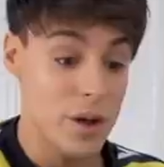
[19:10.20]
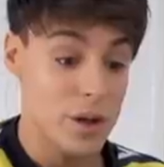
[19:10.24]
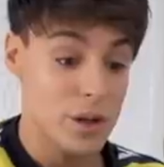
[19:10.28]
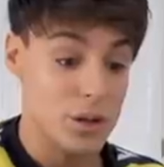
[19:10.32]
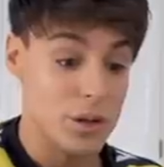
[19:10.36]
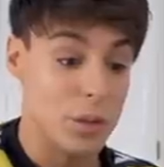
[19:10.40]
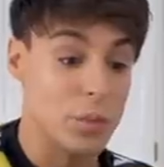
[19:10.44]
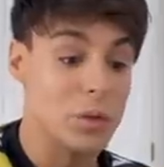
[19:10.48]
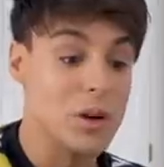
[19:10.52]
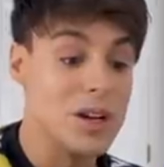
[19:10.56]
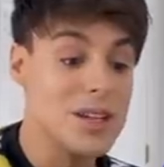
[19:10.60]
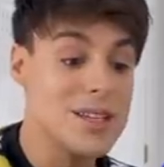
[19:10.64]

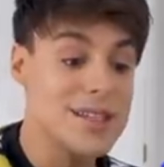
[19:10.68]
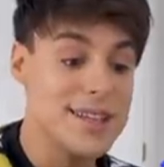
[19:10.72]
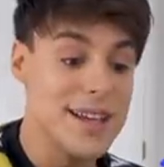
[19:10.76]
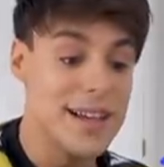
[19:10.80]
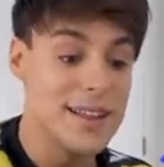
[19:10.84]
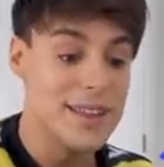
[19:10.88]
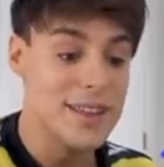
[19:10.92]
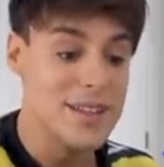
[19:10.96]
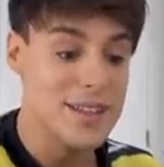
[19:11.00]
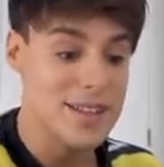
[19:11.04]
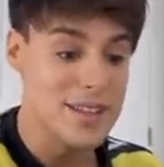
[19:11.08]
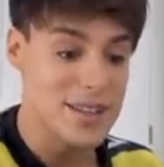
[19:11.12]
So I'm gonna
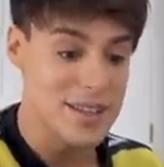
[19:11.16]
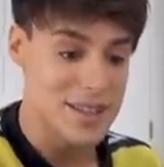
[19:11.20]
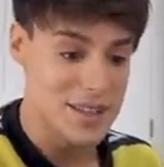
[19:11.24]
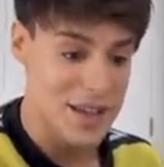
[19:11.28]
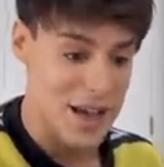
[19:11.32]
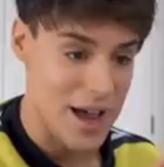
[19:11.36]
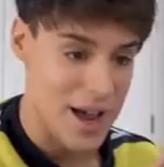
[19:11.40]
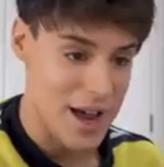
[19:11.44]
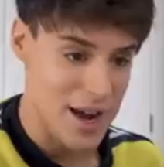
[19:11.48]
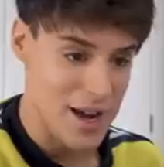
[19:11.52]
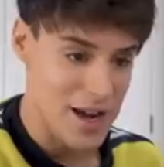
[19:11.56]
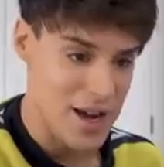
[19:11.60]
set this
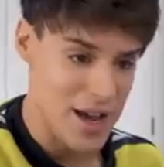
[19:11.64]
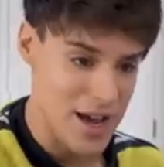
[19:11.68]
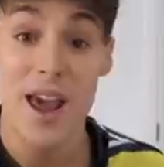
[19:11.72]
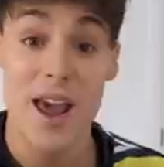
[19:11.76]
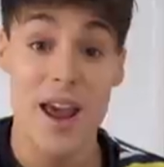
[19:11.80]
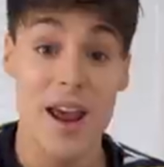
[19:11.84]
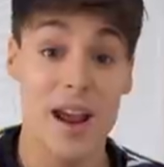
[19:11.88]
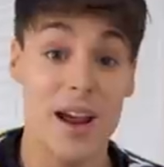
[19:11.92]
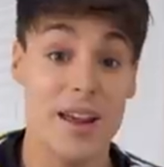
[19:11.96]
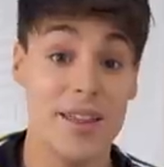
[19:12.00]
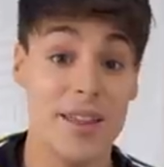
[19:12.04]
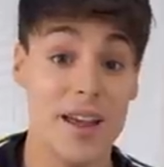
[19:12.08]
aside.
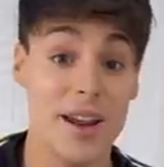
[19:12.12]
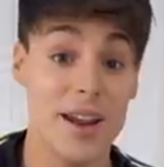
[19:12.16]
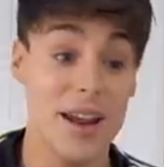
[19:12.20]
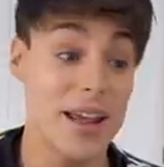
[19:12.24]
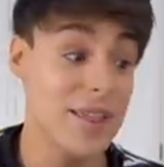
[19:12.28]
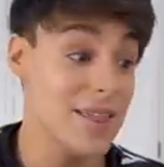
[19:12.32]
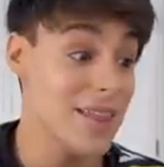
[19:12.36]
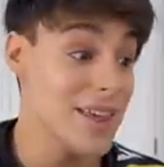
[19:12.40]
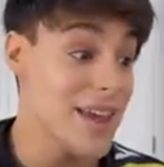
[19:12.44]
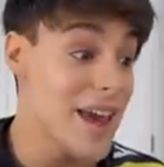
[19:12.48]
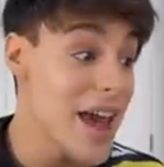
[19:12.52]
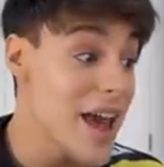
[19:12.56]
And then
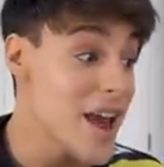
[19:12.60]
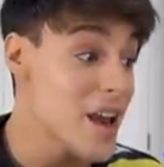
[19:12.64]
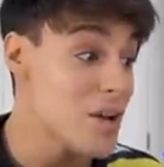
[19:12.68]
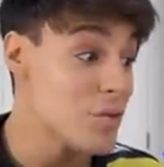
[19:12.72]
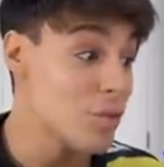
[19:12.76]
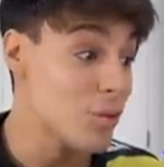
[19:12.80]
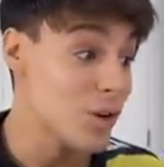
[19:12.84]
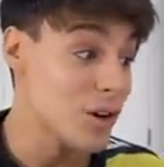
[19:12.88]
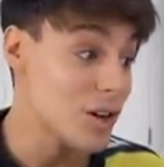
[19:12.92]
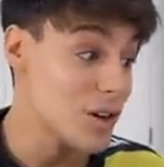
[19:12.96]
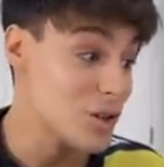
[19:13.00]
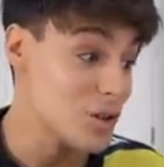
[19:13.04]
in the end,
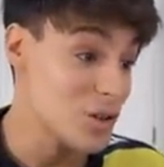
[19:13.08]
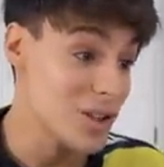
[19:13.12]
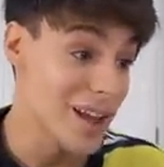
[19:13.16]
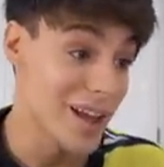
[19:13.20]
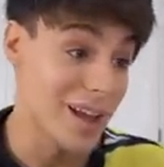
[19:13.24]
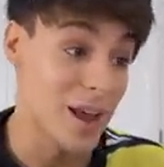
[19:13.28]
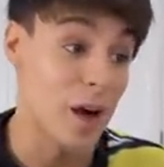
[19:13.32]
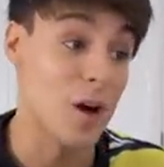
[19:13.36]
we're gonna do like a